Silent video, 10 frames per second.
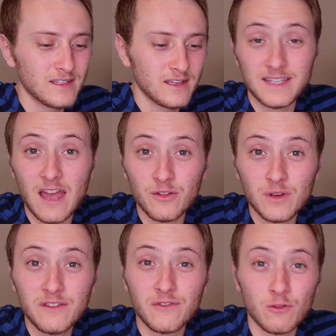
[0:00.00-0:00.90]

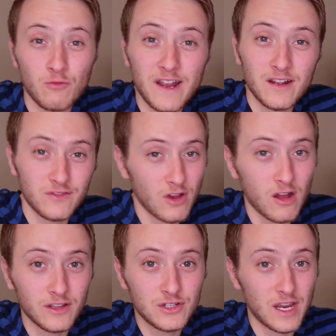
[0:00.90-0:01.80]
salary for right out of
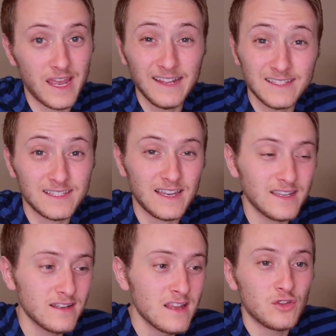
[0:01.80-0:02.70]
college. I hate to say
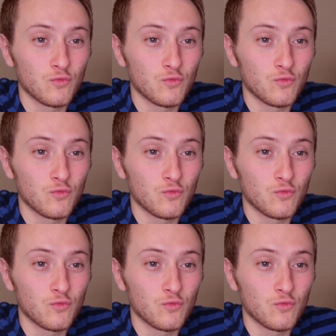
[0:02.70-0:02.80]
it.